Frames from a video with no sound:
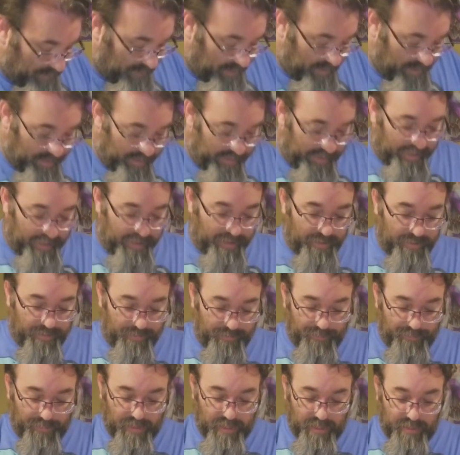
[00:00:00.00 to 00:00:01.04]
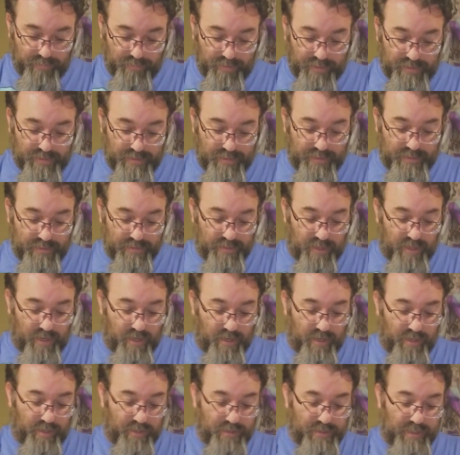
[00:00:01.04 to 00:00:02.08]
going to need. The rest of these
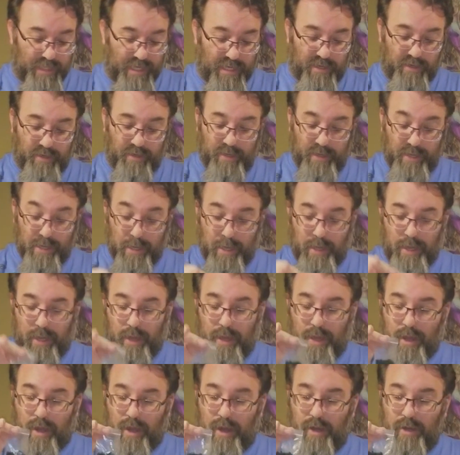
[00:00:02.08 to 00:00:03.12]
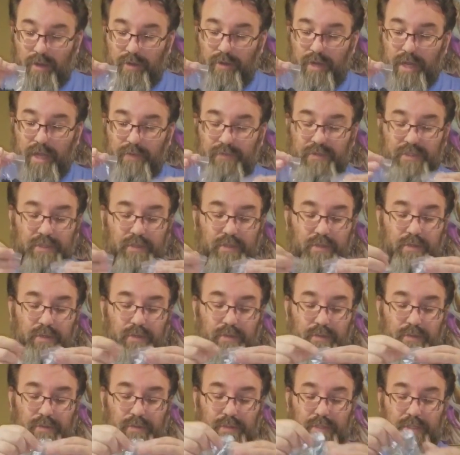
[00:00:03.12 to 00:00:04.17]
are your standard hard drive
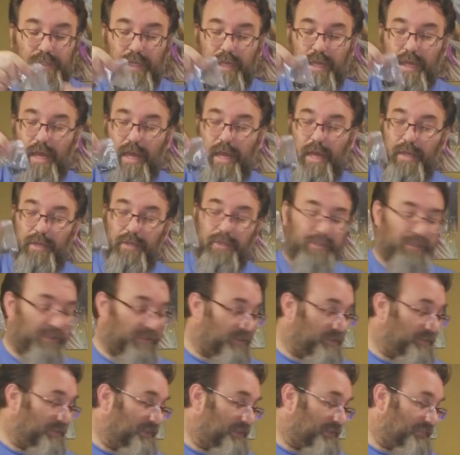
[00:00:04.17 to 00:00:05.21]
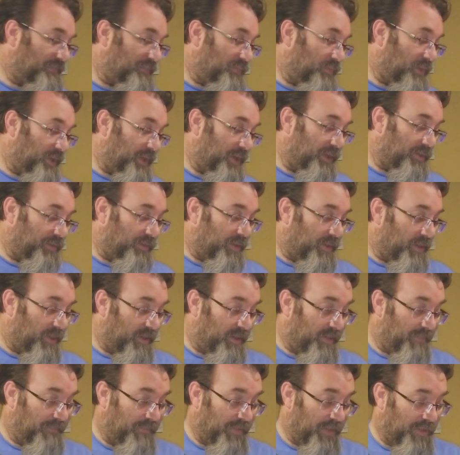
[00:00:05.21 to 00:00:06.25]
screws, your screws for
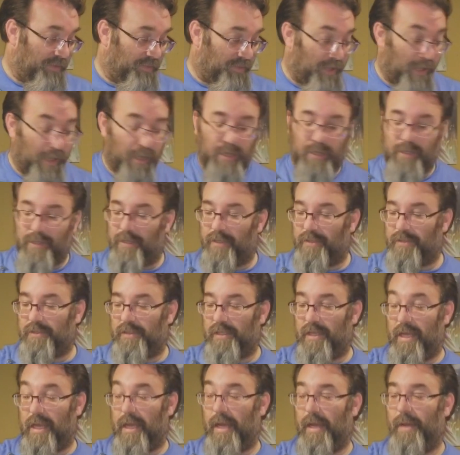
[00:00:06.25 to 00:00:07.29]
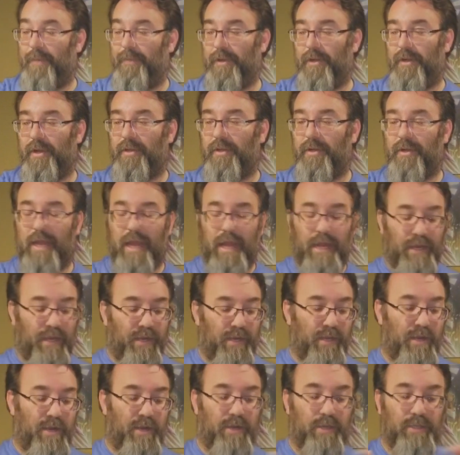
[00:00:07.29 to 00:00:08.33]
your video card, your other add-in
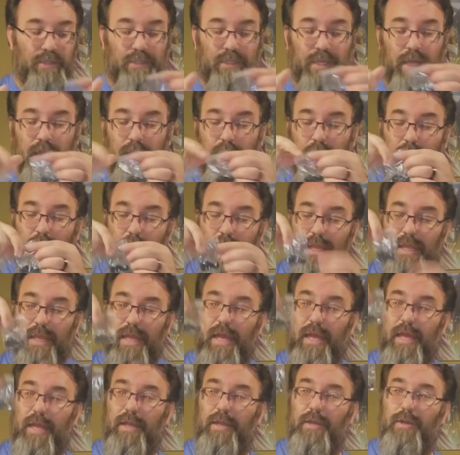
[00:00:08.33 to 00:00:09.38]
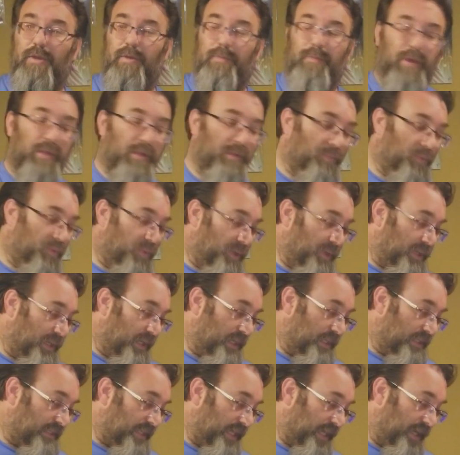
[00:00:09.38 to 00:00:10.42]
cards, and then your motherboard
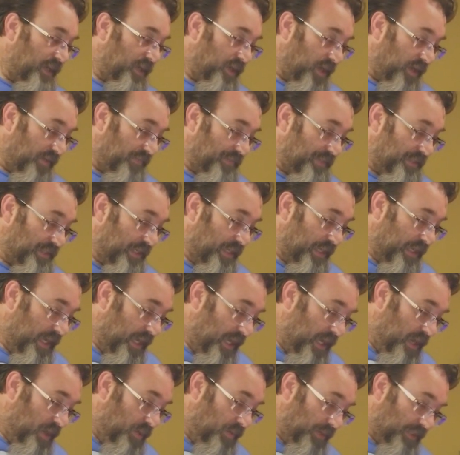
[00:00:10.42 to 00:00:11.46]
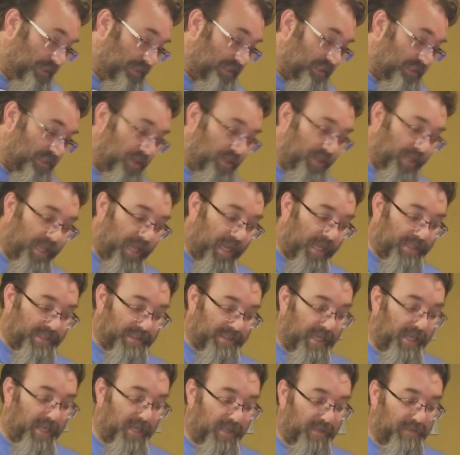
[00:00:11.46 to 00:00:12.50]
standoffs, which has already got
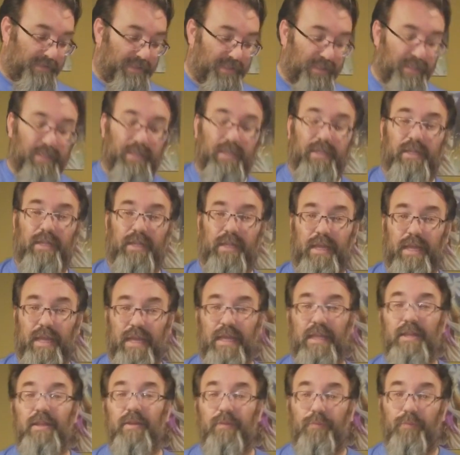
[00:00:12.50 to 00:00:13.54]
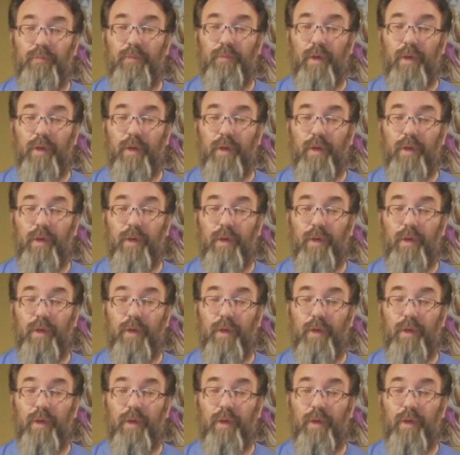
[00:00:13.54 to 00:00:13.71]
standoffs in the